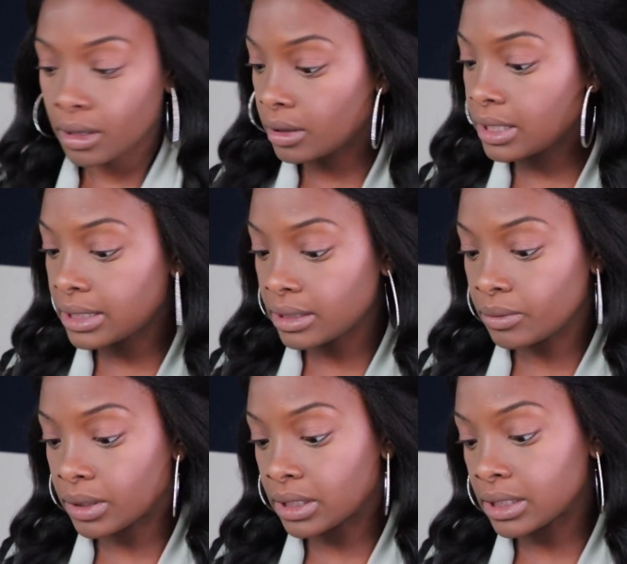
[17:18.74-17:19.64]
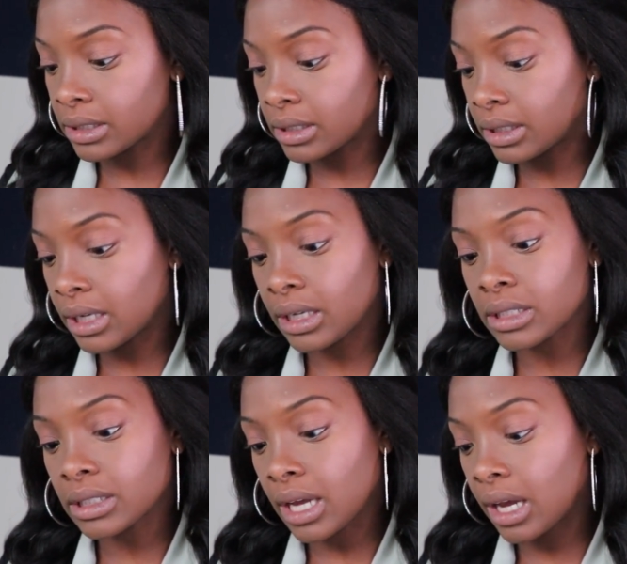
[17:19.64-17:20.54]
Let's see what this looks like as
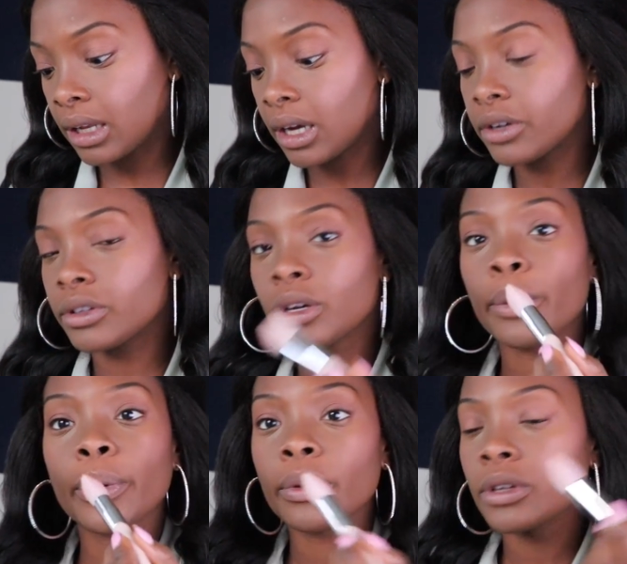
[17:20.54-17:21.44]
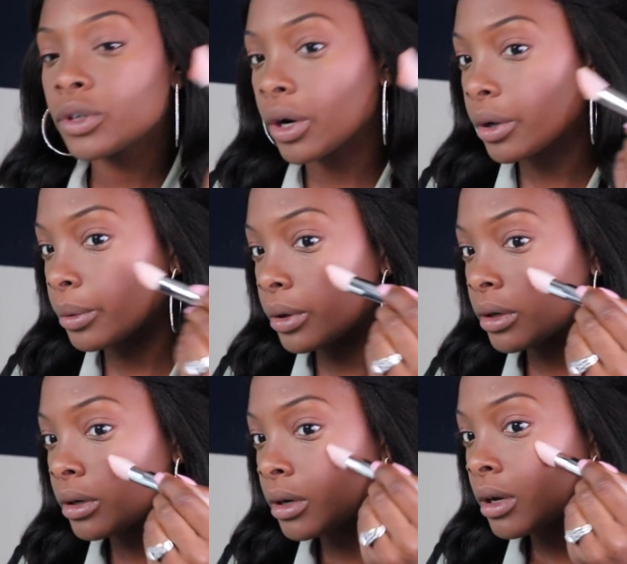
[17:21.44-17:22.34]
a highlighter, the, the darker
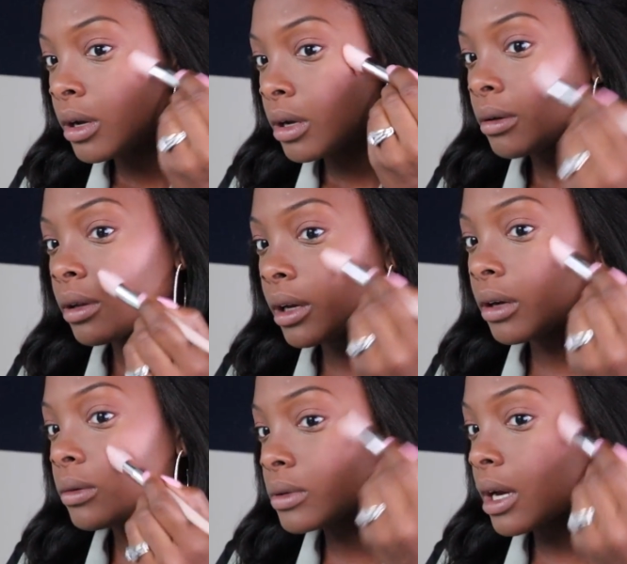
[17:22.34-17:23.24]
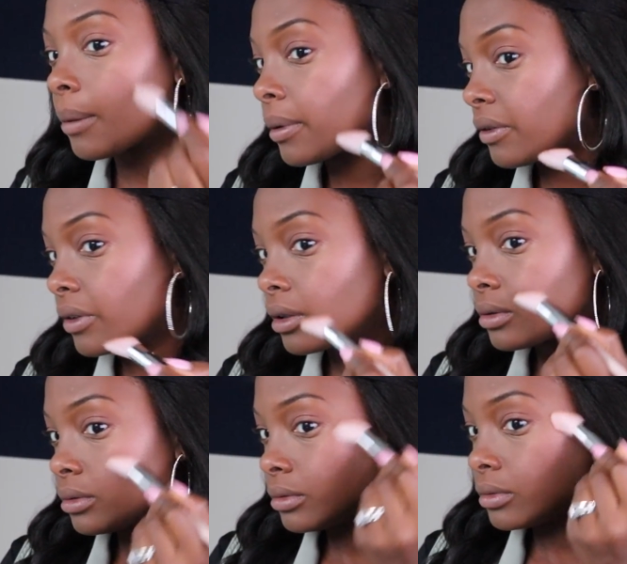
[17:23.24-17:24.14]
one. Like on top of it.
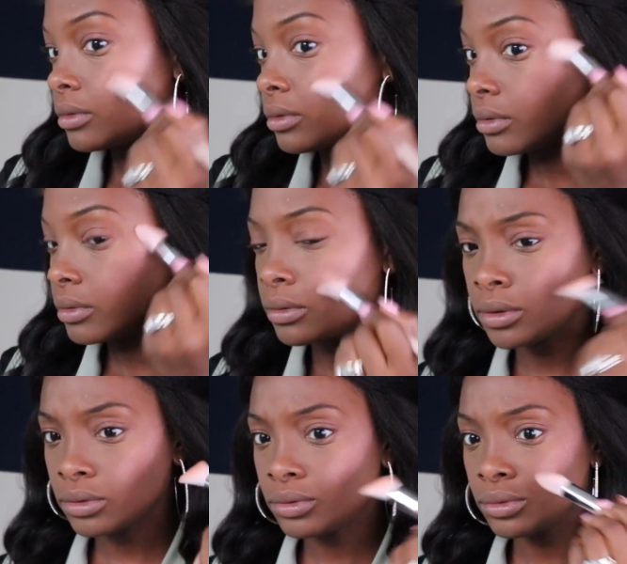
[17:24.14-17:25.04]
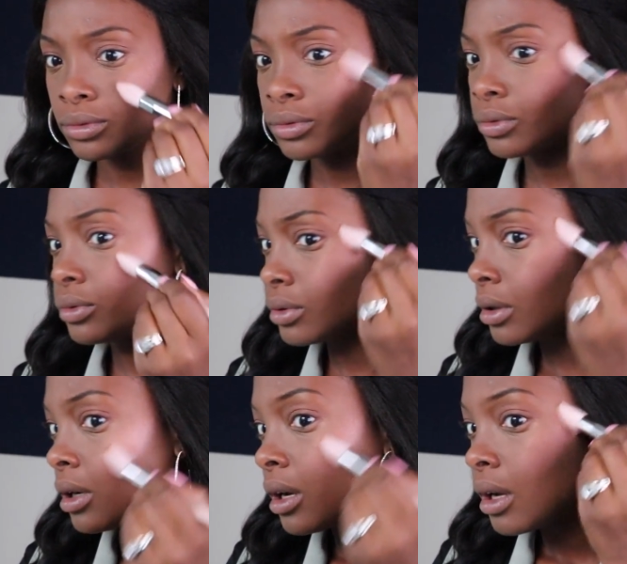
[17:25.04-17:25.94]
Ooh, ooh,
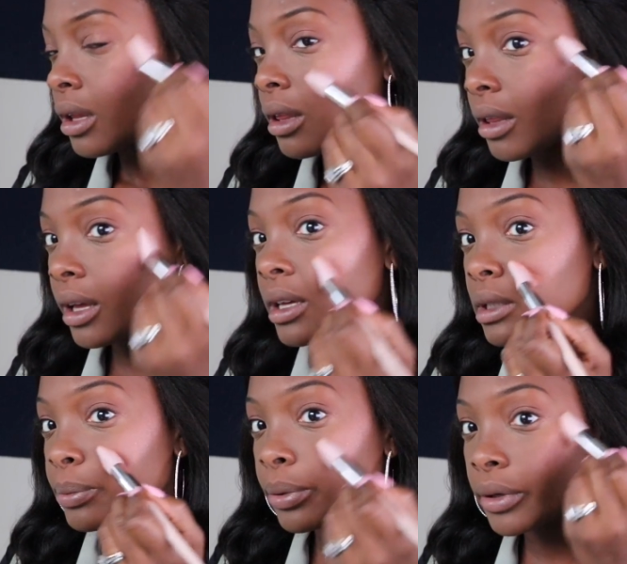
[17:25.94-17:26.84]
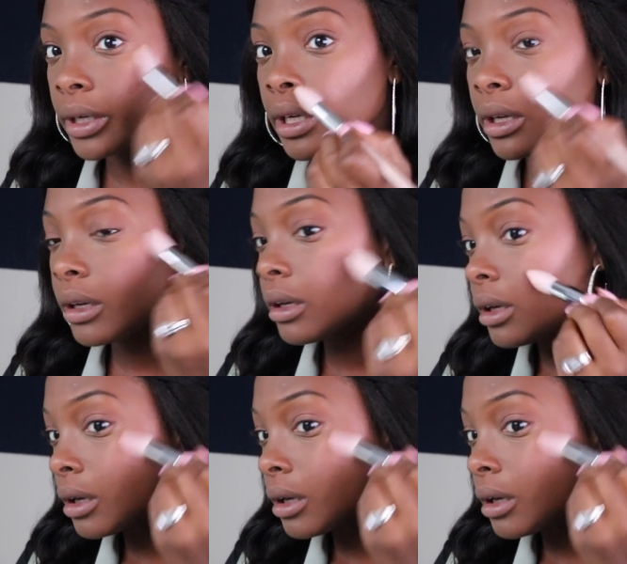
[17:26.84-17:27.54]
that's pretty.